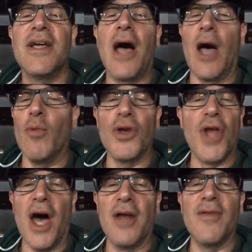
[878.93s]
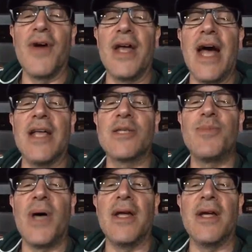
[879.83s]
I would not invite Alex
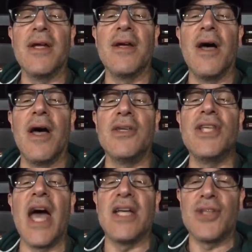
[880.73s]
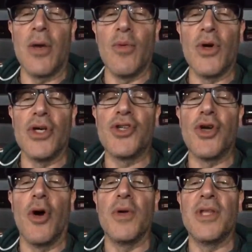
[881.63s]
Pettit. Uh, yes, I'm going to
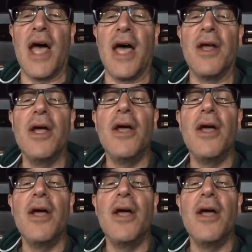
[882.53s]
scope with that.